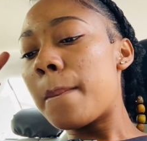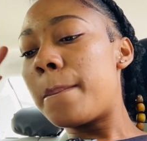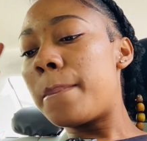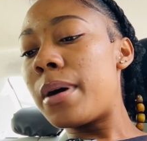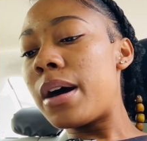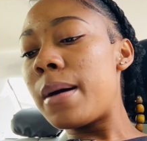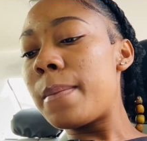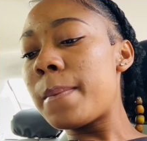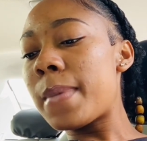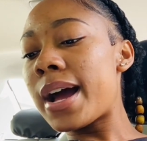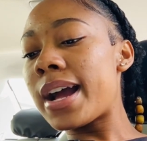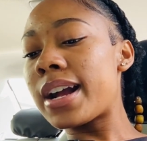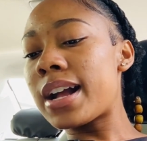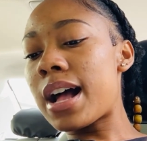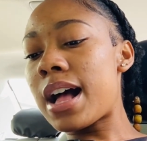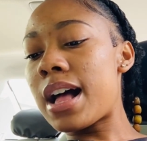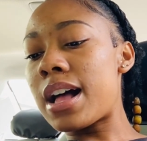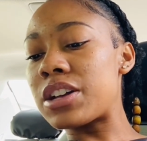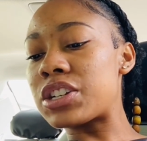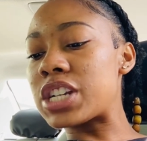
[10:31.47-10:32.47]
But my
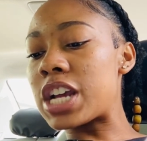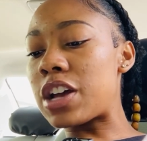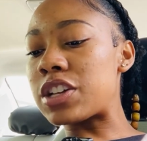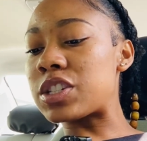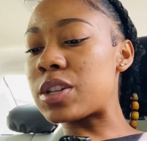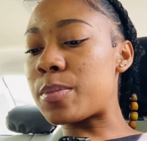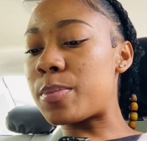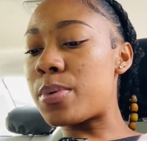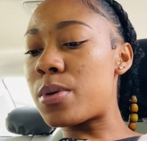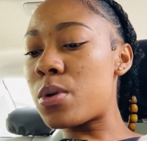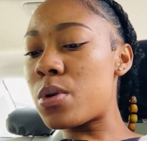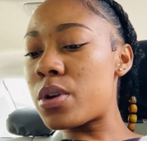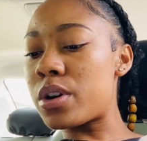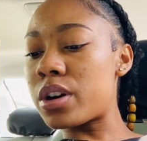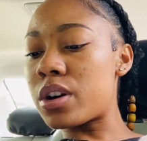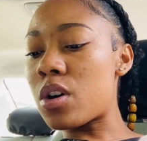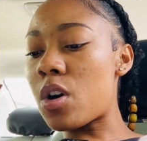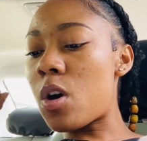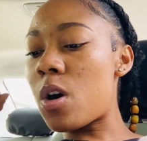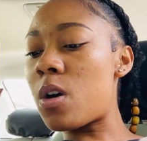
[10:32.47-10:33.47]
God shall
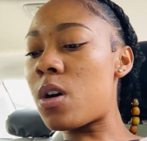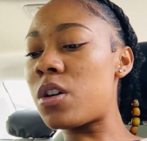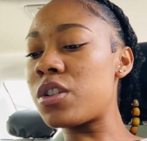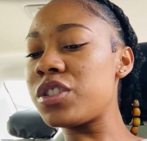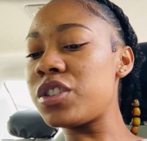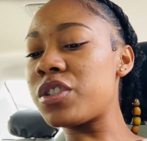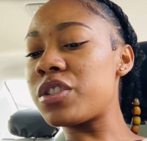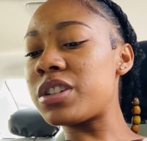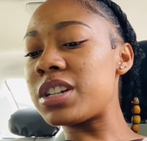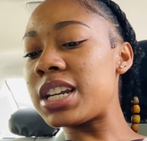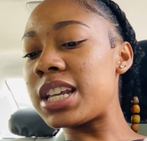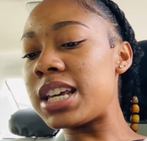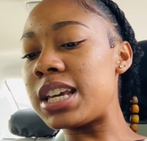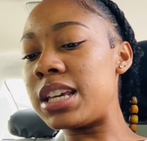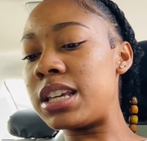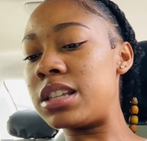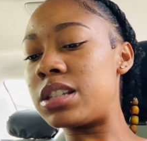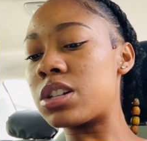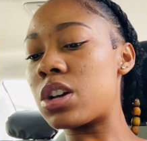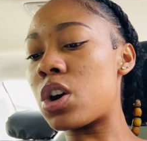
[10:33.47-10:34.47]
support all your
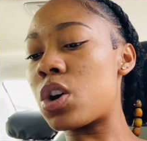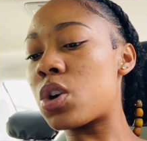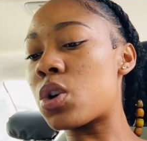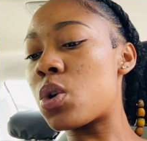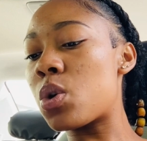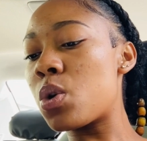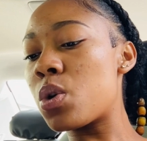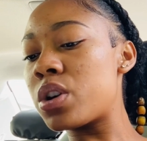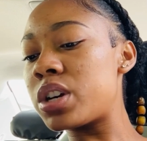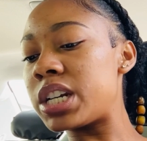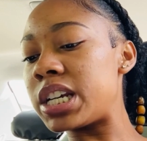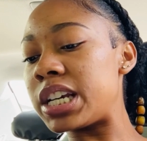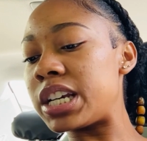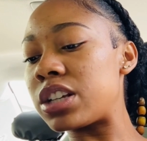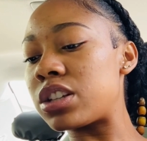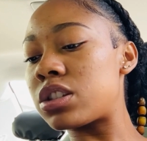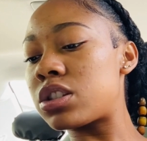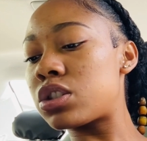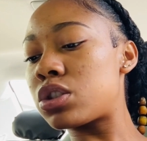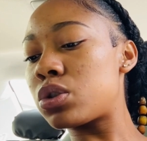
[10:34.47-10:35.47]
needs
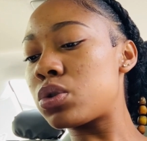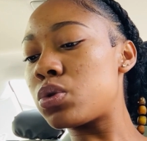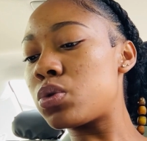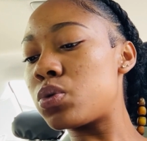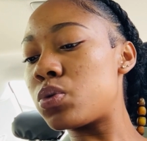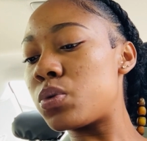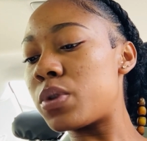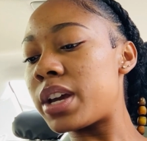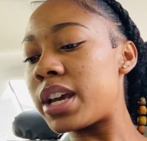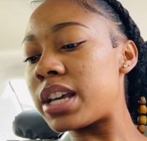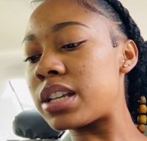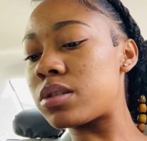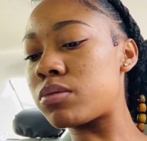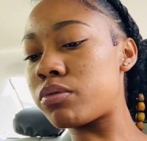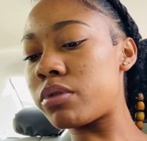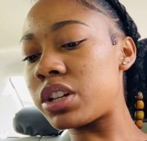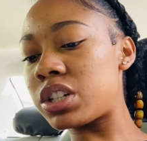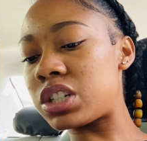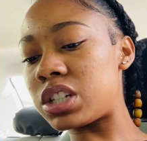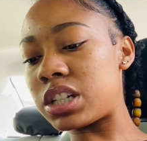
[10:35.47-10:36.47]
according to his
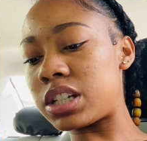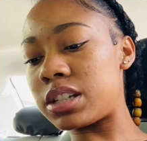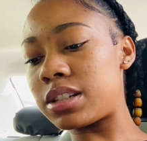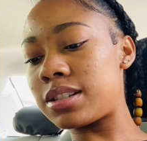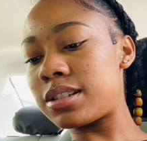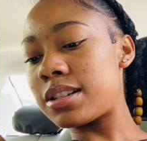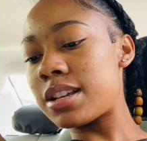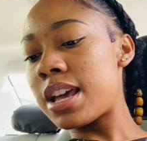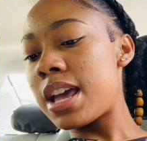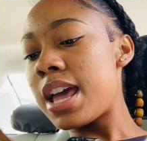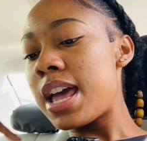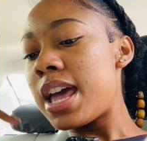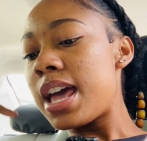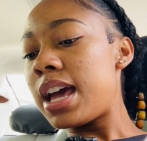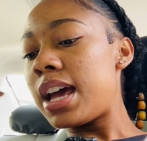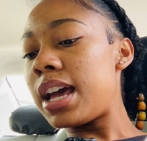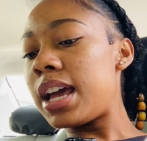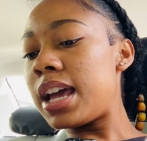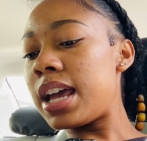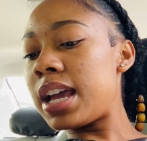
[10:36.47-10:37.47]
riches
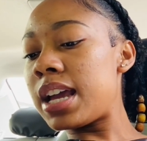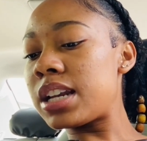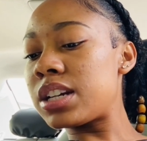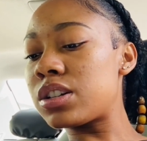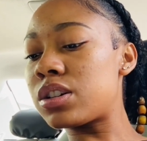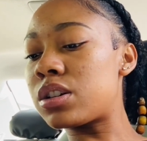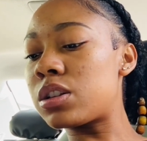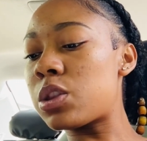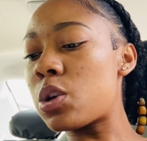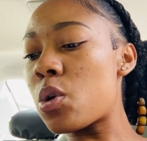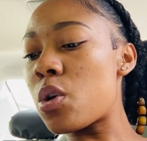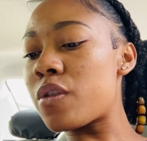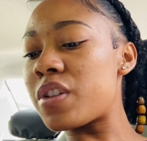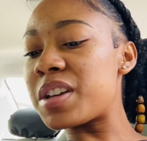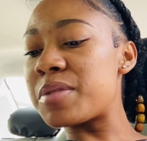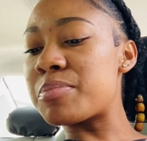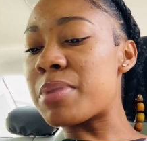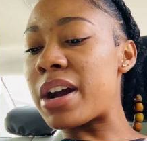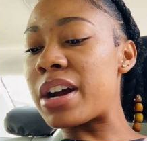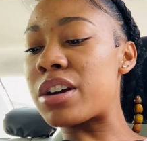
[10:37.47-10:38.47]
and glory
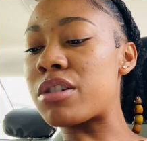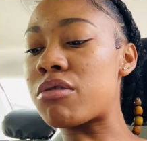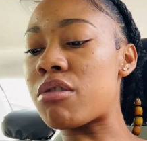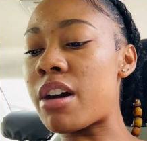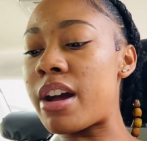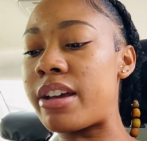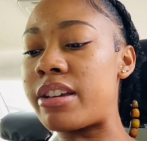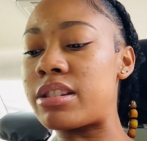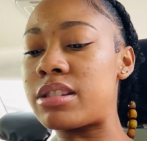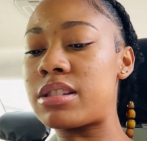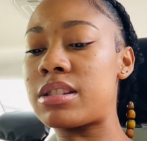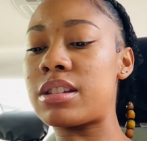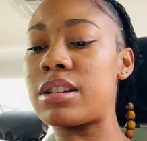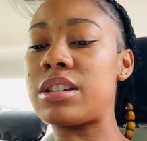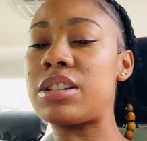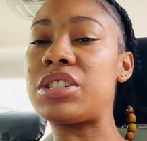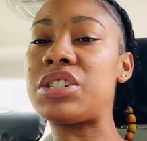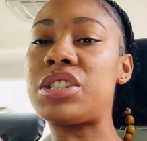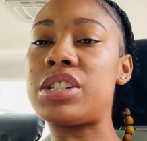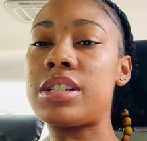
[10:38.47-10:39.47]
by Christ
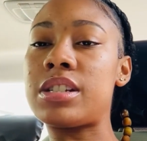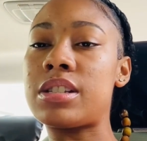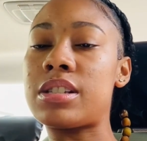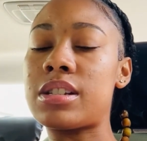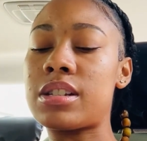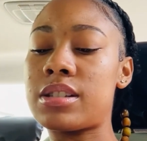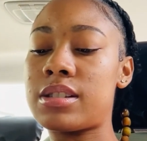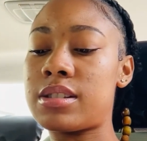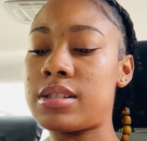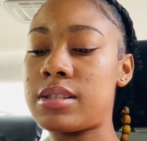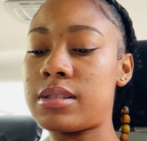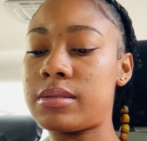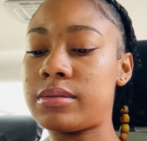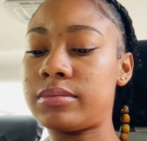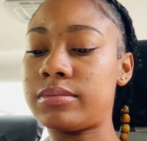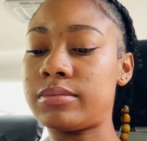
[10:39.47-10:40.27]
Jesus.